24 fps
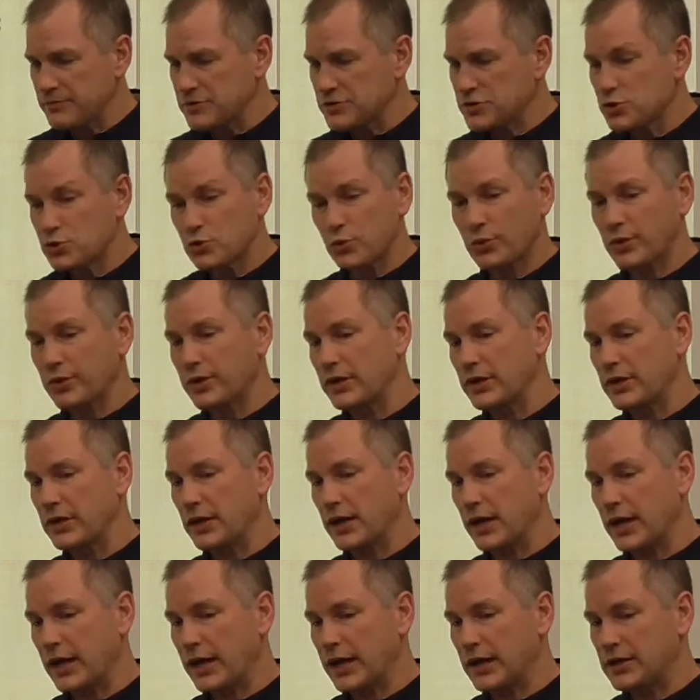story
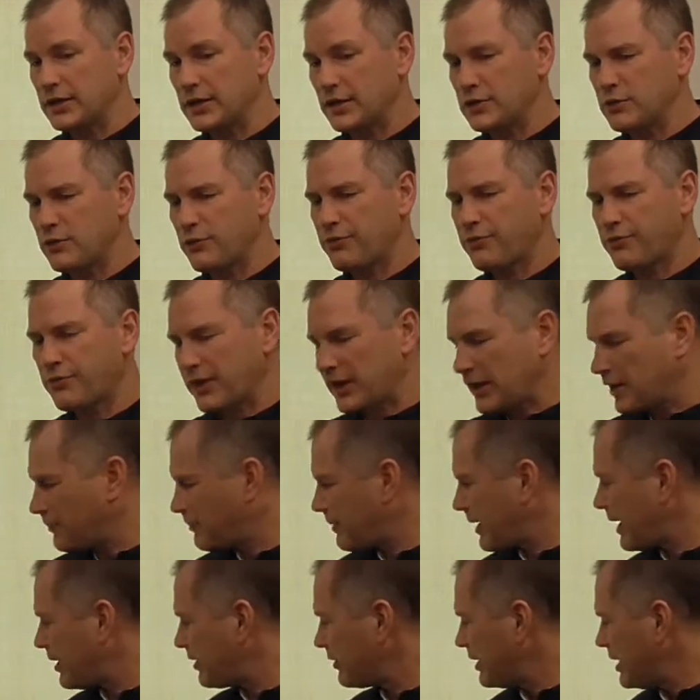and you think
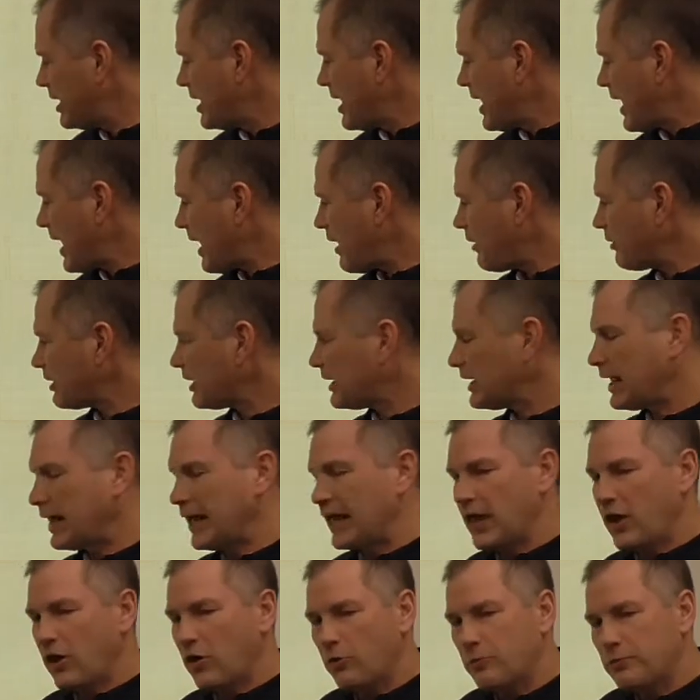about how can I
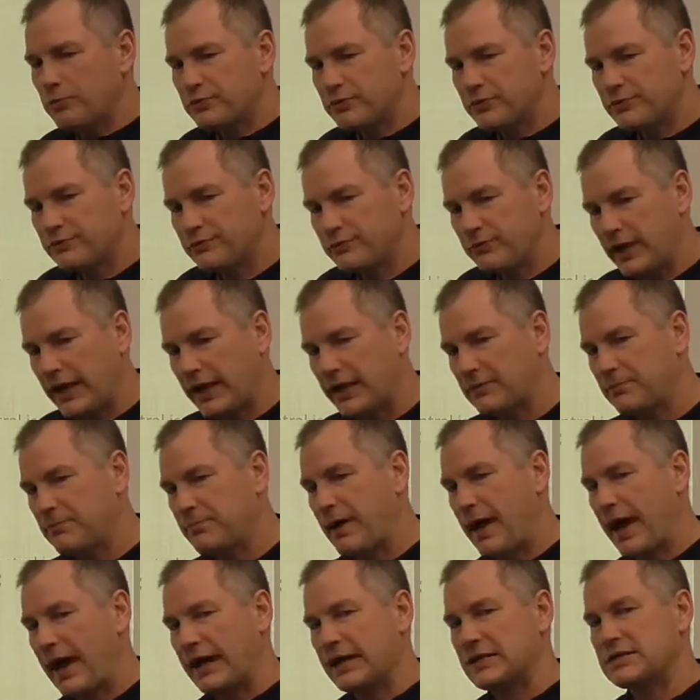help reflect
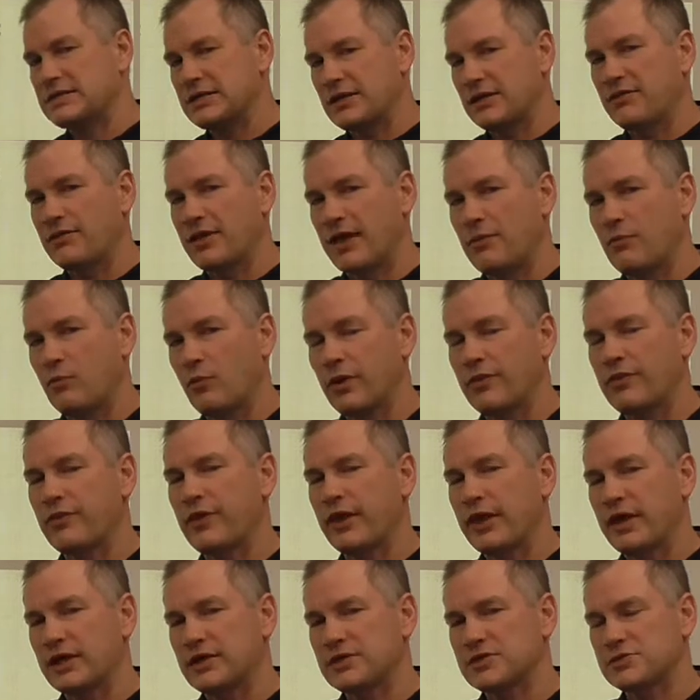back to them what
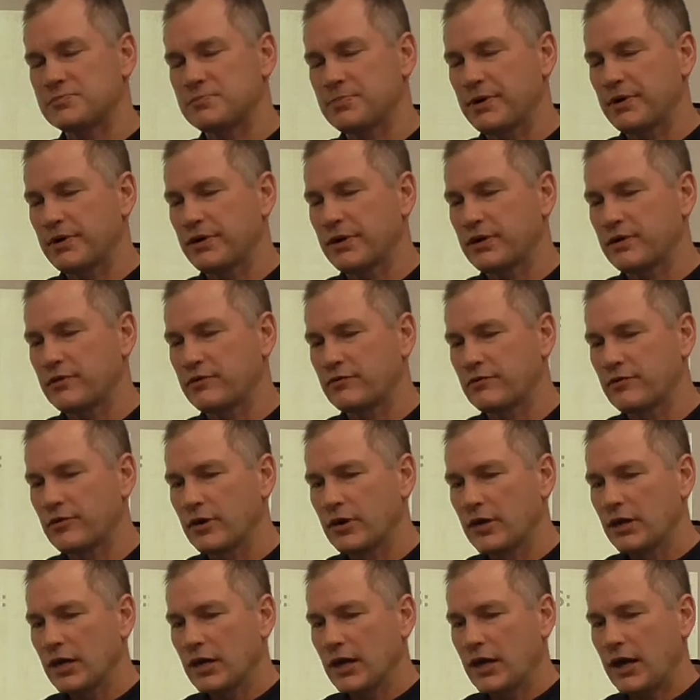they experience.
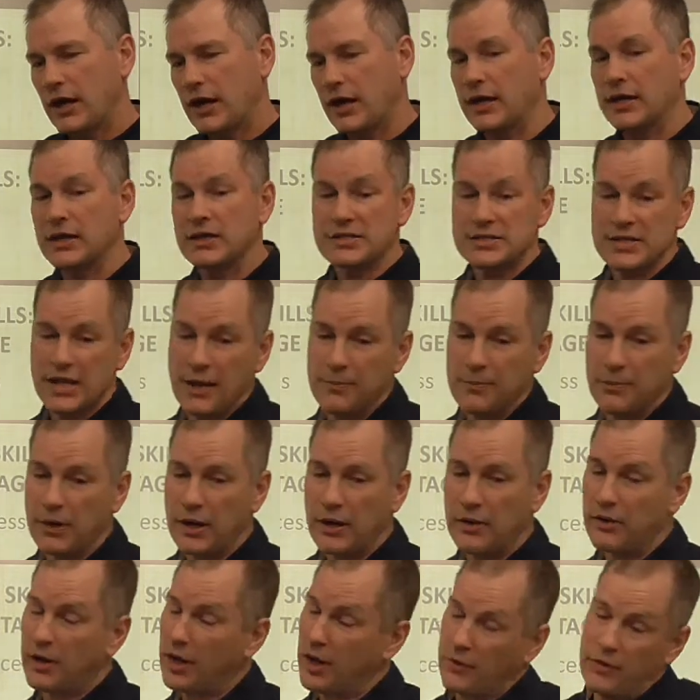An example
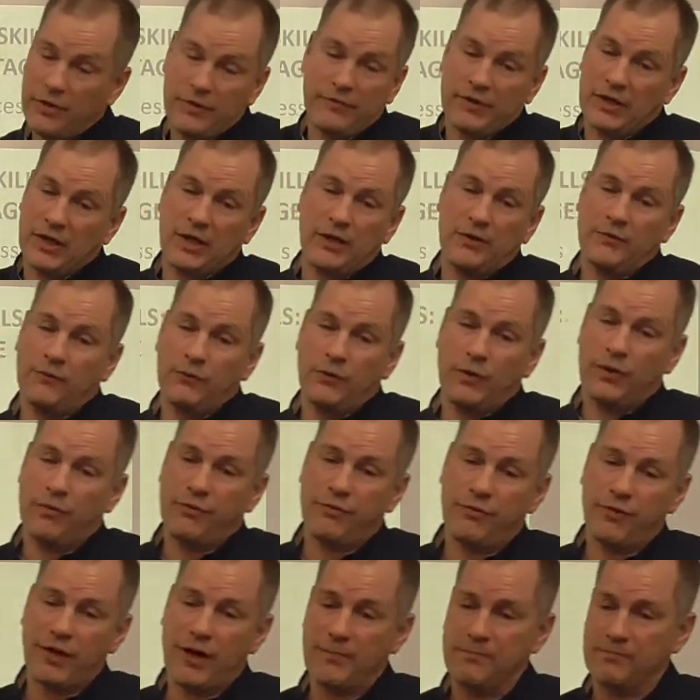I'll even give
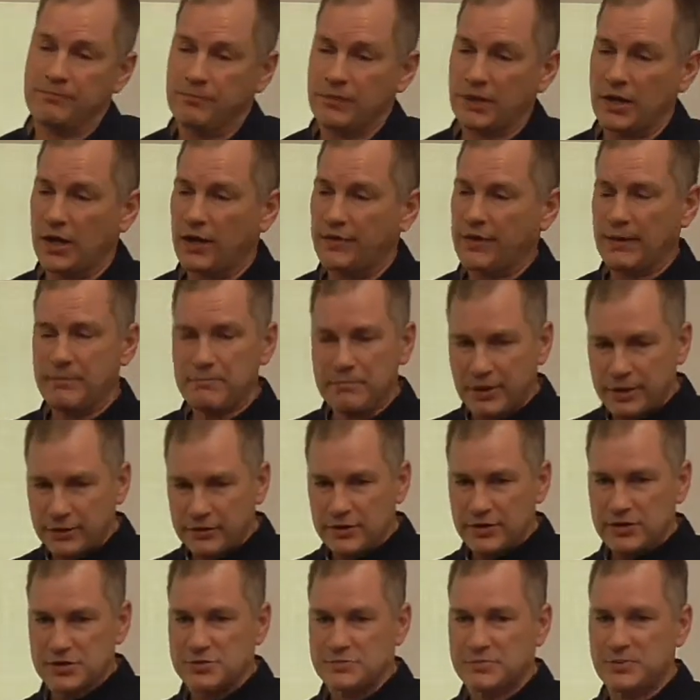with that
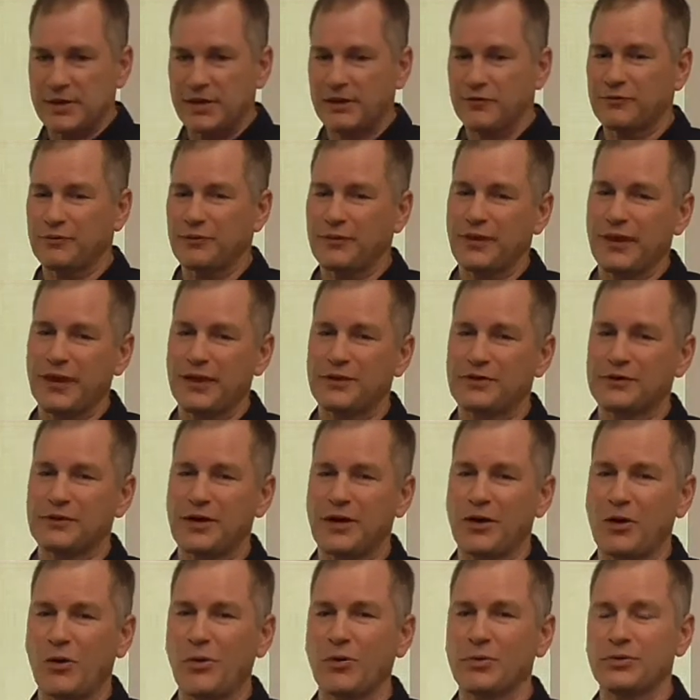bitterness piece with that
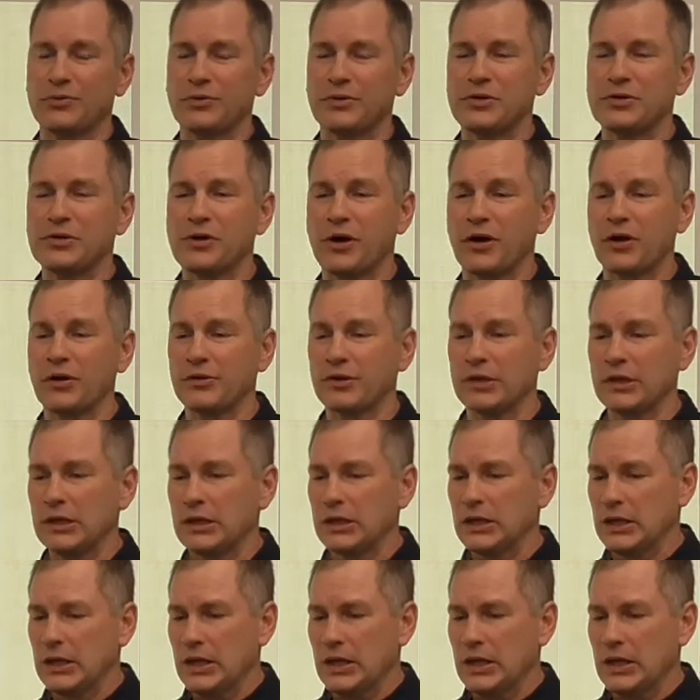older adult.